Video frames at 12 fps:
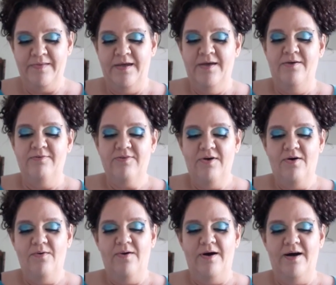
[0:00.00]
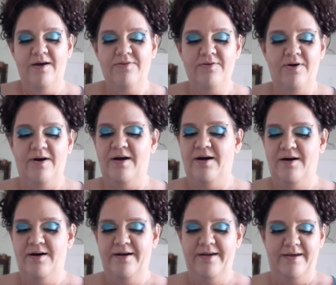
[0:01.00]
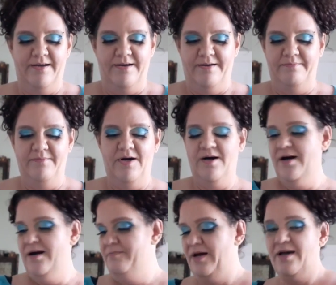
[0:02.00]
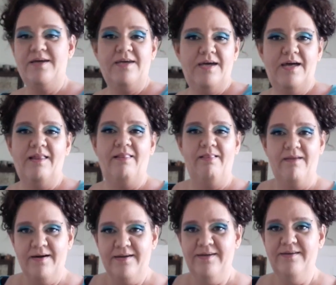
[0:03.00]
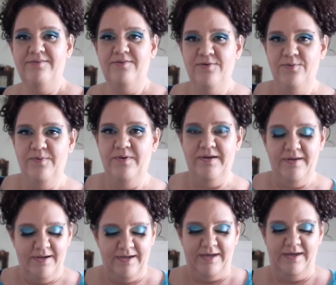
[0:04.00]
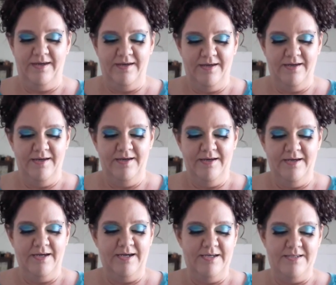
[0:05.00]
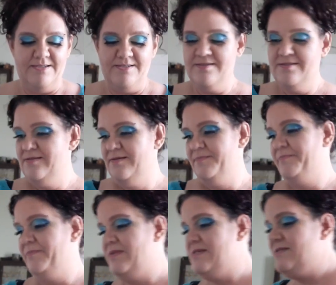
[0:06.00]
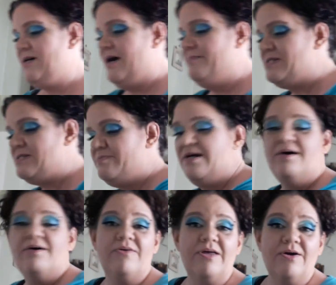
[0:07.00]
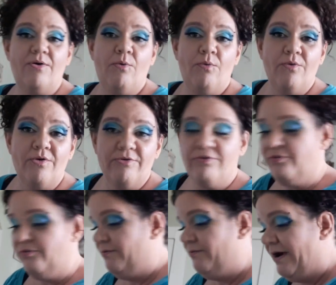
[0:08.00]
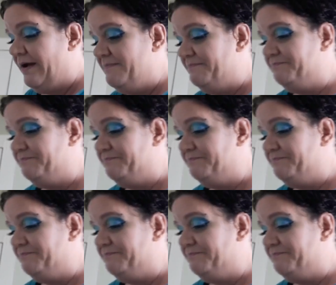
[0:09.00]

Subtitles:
So I thought, I'm getting lucky tonight. Because this guy must be hung like a horse, right?